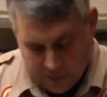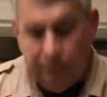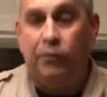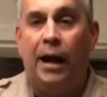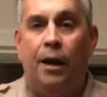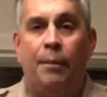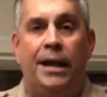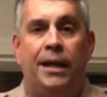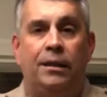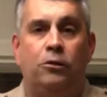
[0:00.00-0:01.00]
fire
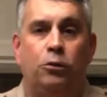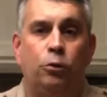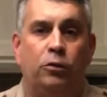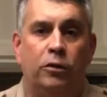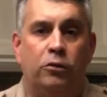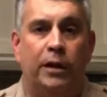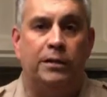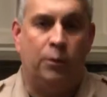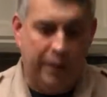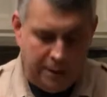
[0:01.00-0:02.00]
making tools and tricks
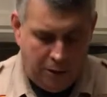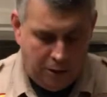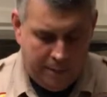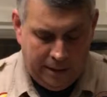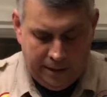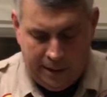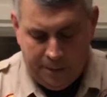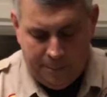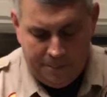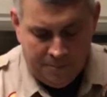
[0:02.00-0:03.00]
that we can talk about
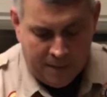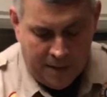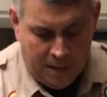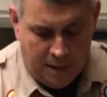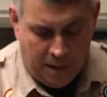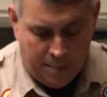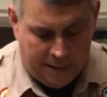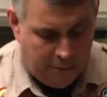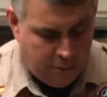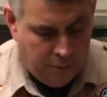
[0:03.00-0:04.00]
later. But
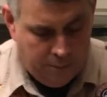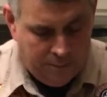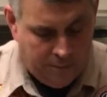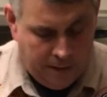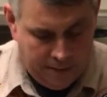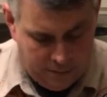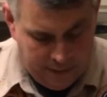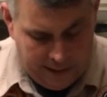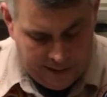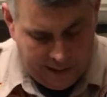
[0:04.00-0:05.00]
I do
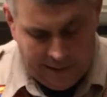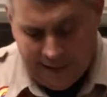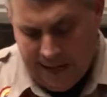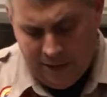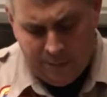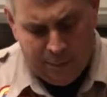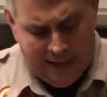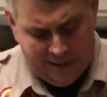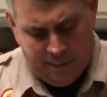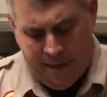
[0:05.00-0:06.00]
carry a lighter. I carry some
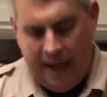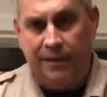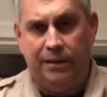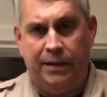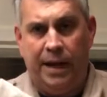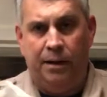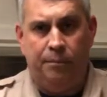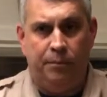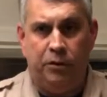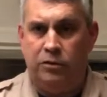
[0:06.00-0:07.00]
plastic bags. I've
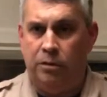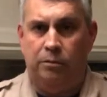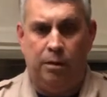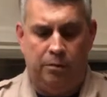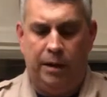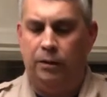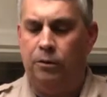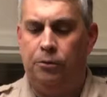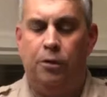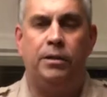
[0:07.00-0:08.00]
got just a
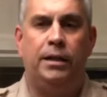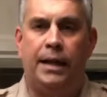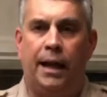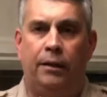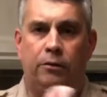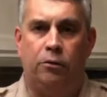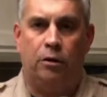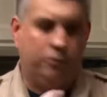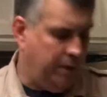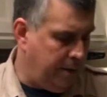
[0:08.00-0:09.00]
regular 13-gallon
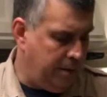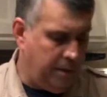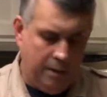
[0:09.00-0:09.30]
drawstring